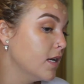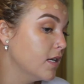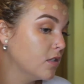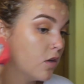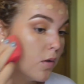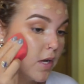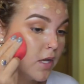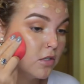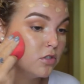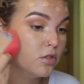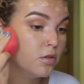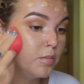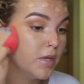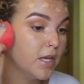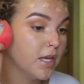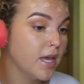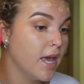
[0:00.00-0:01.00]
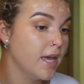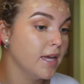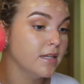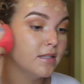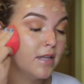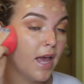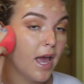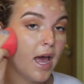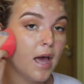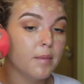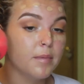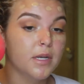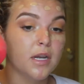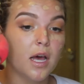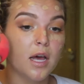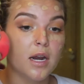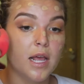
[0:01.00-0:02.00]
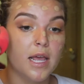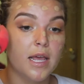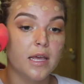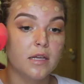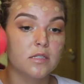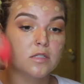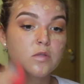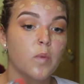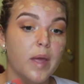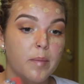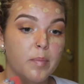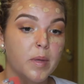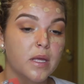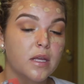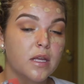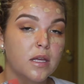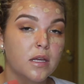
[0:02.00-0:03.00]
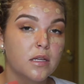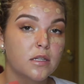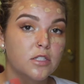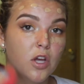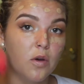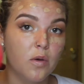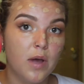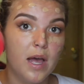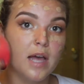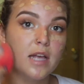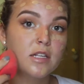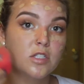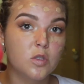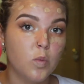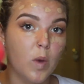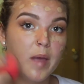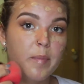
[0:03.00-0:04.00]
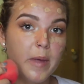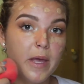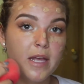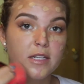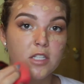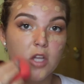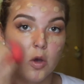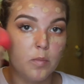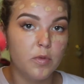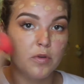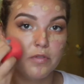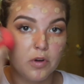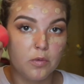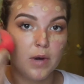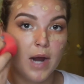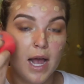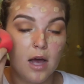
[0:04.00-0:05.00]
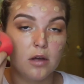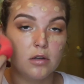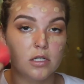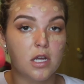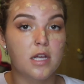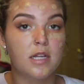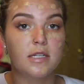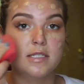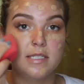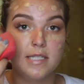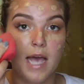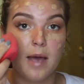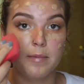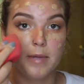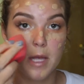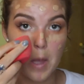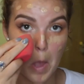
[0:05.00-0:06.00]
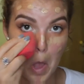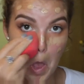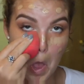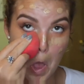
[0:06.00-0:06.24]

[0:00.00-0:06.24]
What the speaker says: is going to be a dab, not a swipe. Don't swipe it, don't move it around, dab it.